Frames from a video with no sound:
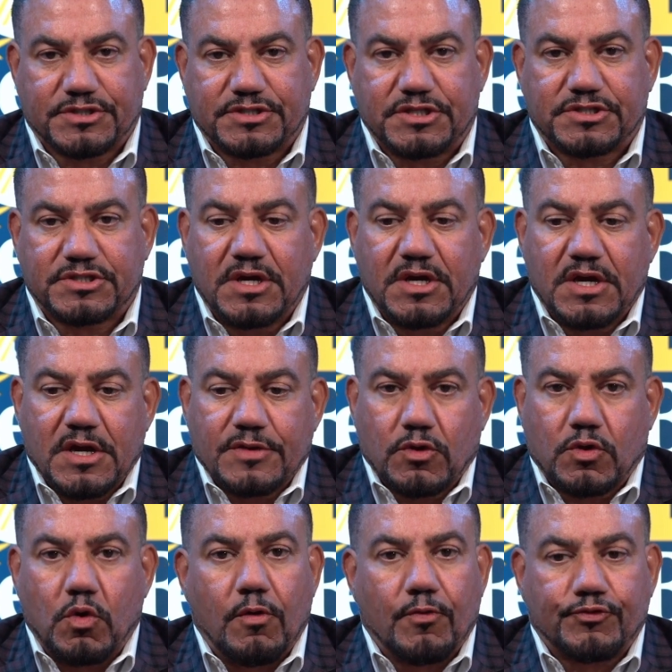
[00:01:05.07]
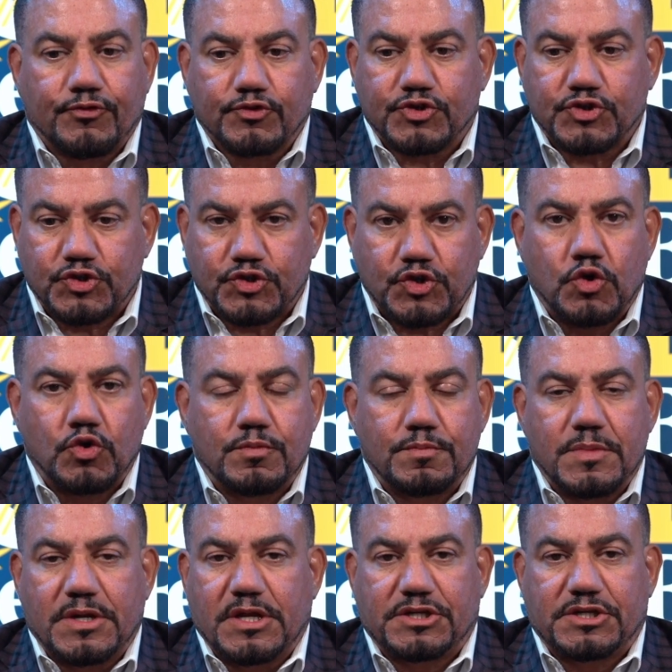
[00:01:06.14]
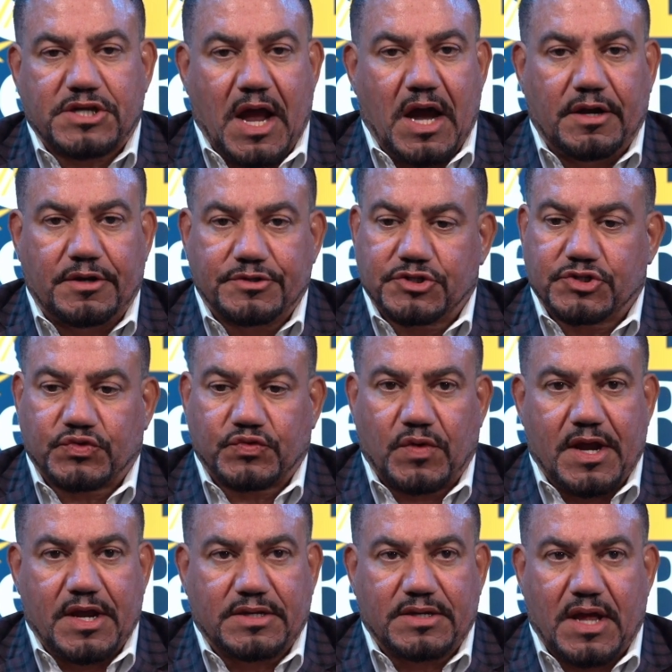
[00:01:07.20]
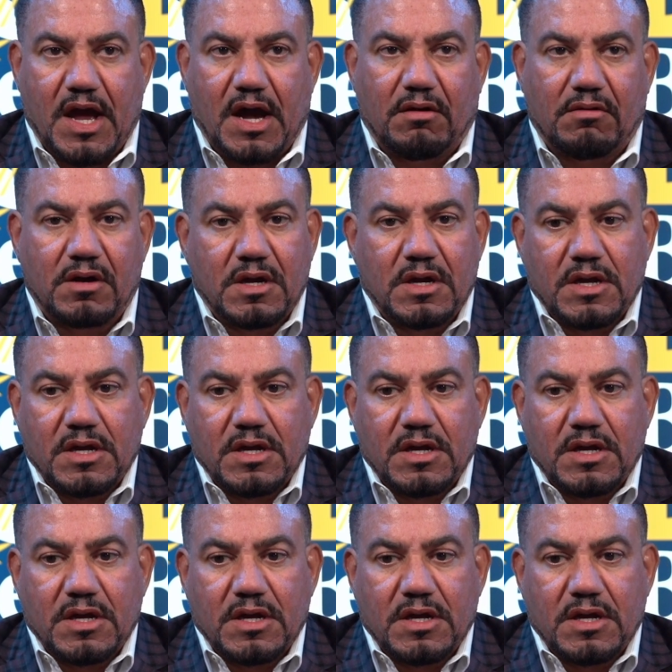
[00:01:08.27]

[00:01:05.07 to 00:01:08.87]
It's just, they're going through so many challenges right now.